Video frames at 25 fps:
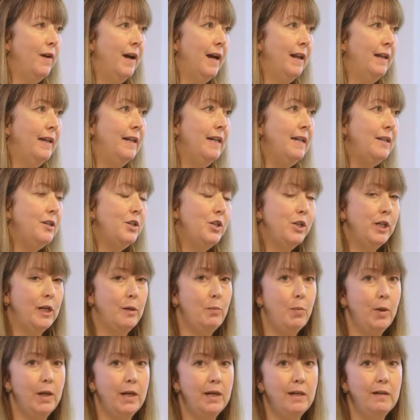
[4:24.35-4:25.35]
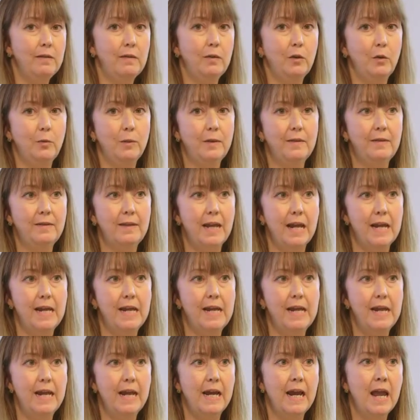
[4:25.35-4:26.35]
our lead GPs who was
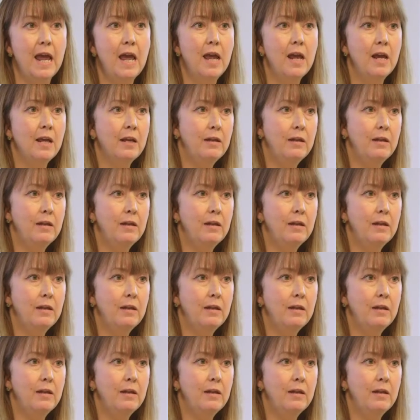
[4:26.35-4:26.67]
saying